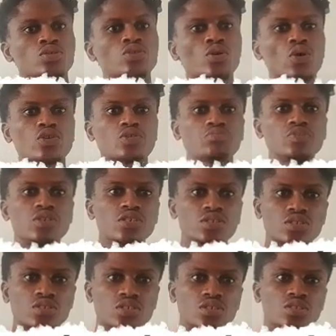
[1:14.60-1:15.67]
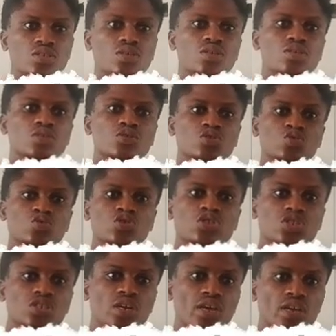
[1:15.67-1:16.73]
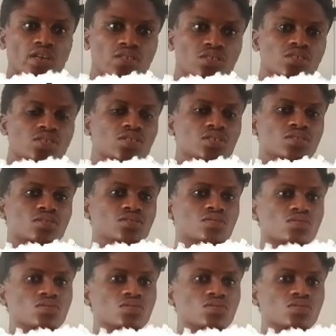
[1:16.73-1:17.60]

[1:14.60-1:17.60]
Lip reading: just means to change